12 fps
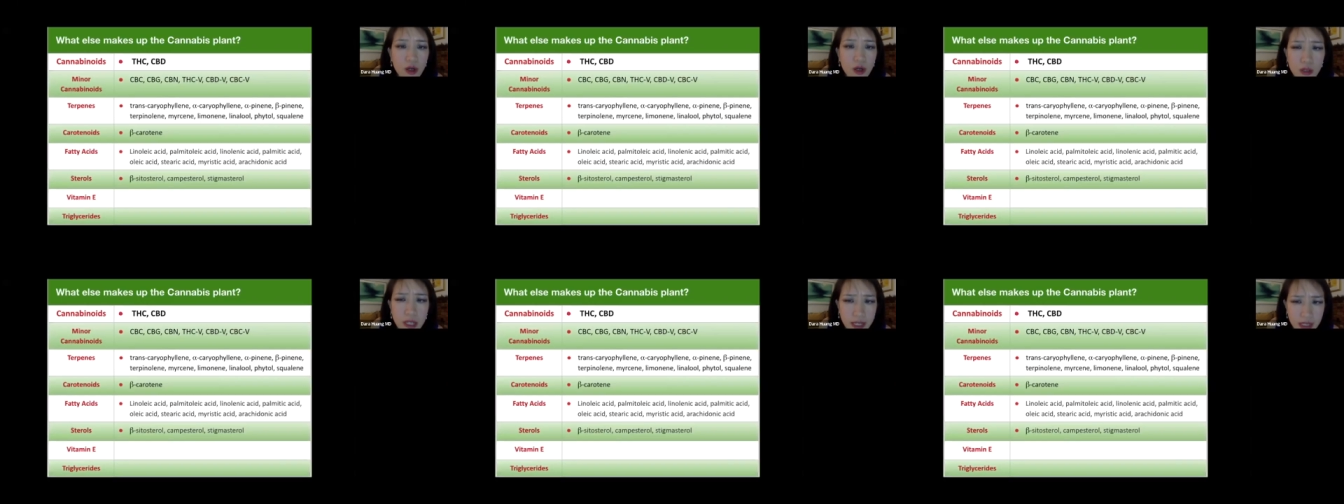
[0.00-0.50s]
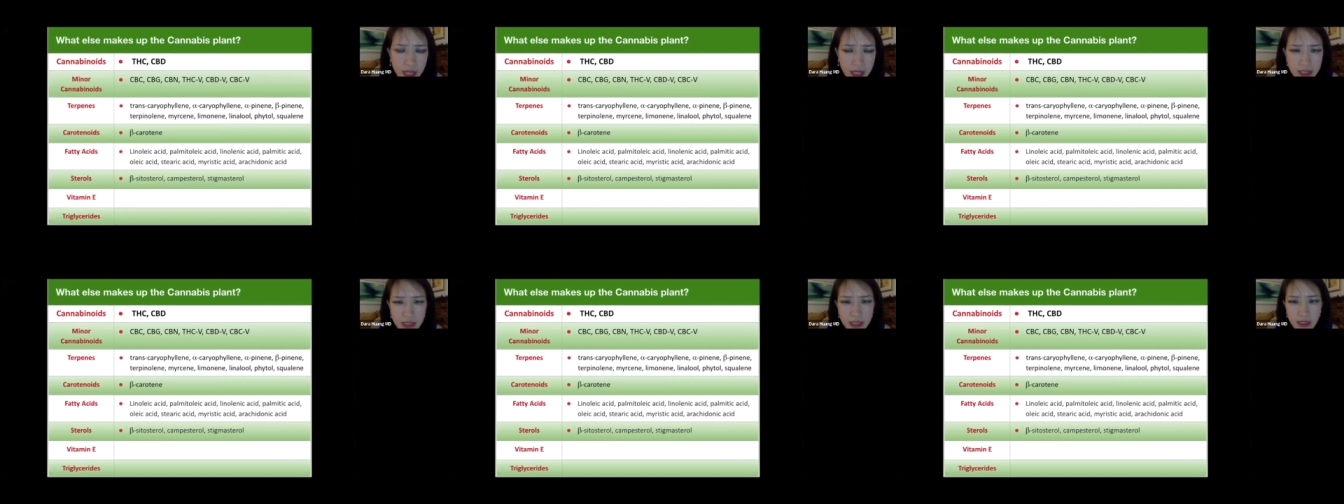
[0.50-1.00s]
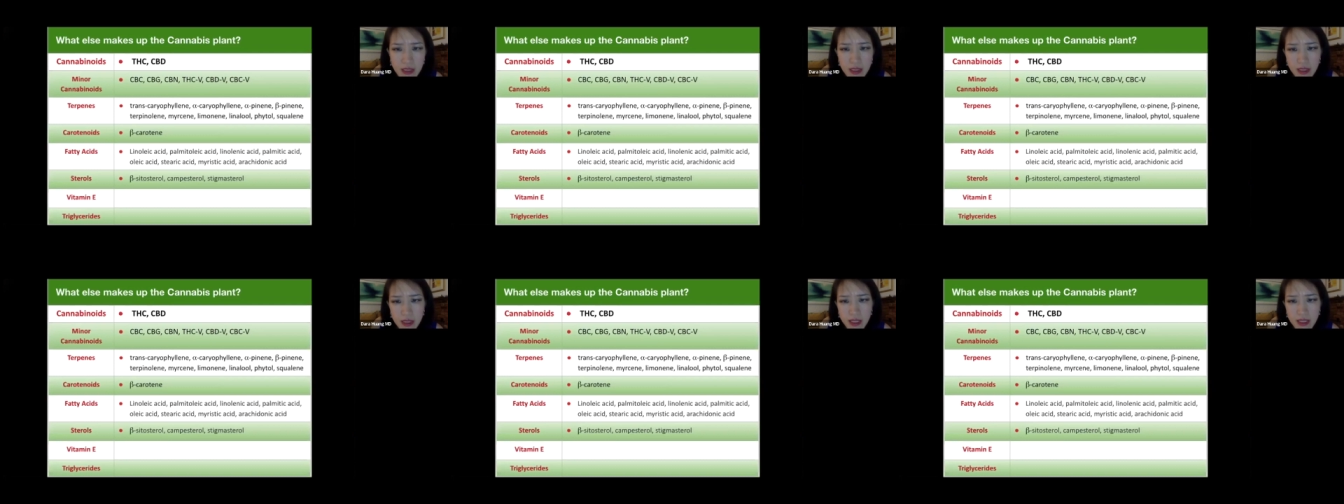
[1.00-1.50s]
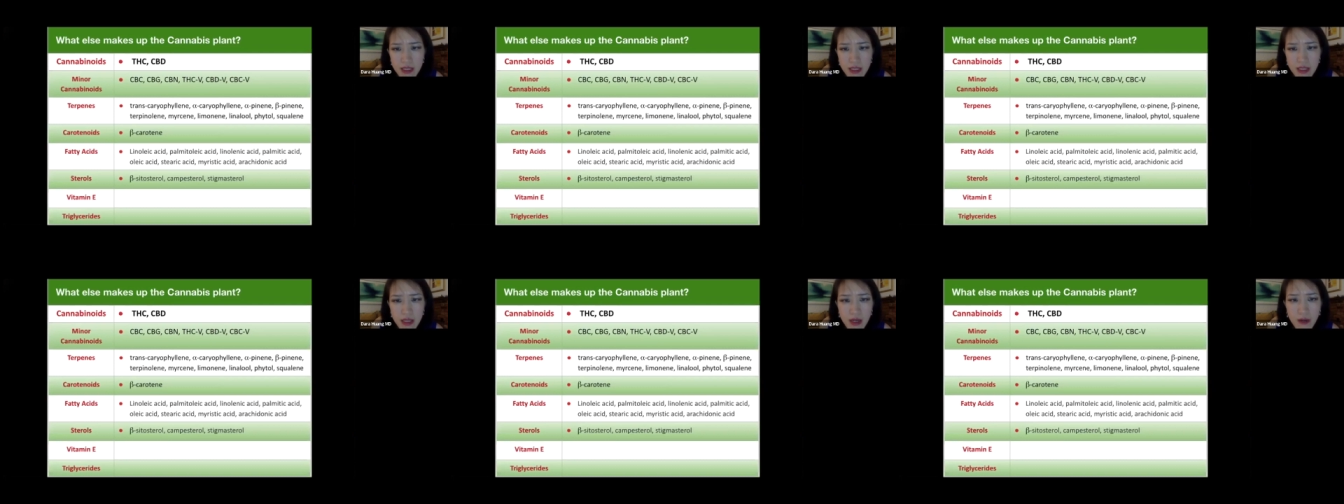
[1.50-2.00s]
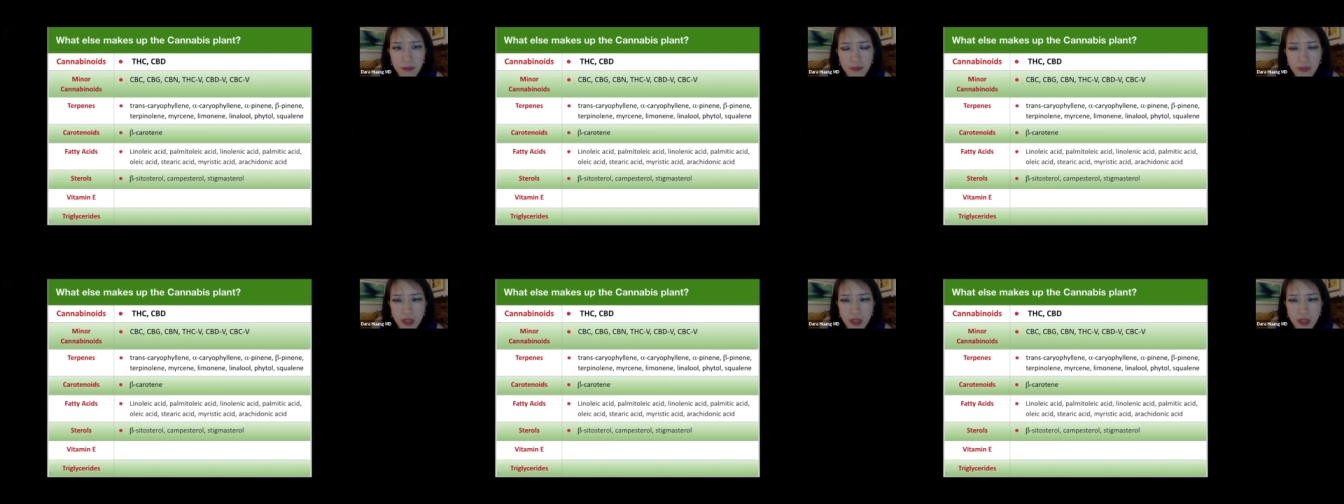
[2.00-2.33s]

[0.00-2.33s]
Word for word: oleic acid that's in there